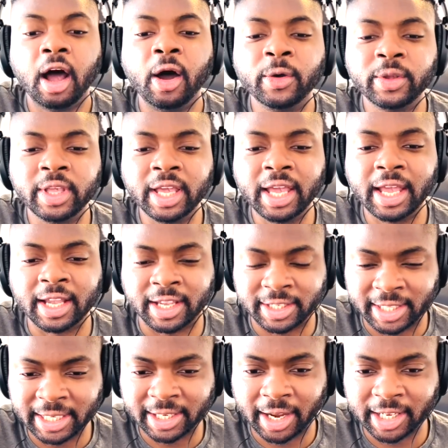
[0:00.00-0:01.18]
Oh yeah, because
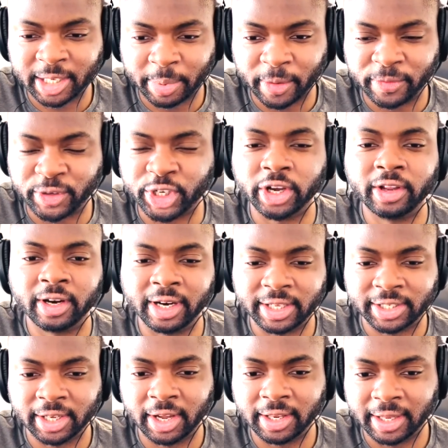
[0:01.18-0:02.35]
these guys are both
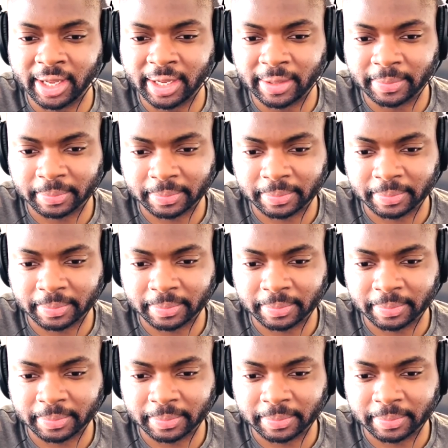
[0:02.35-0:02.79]
journalists, aren't they?